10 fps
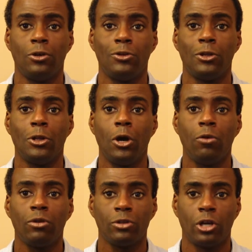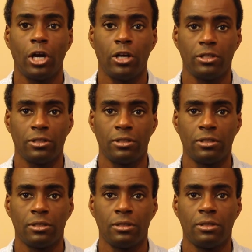The long run
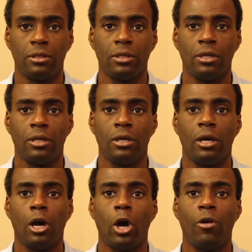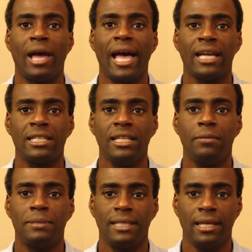costs are actually
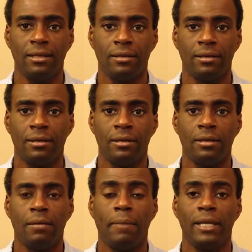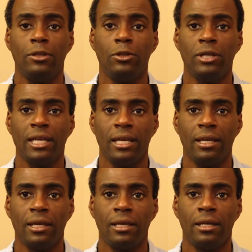obtained by looking
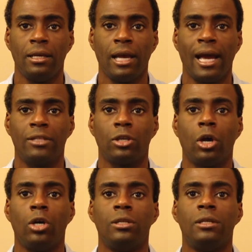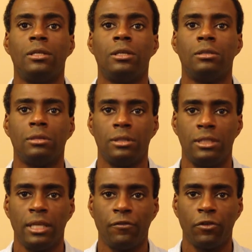at
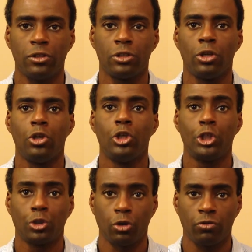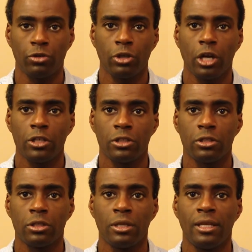different short run
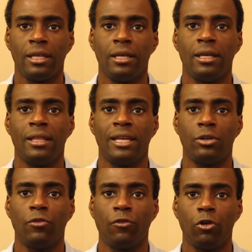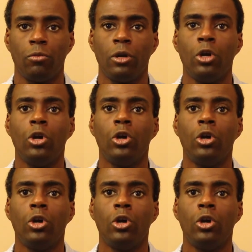costs that a firm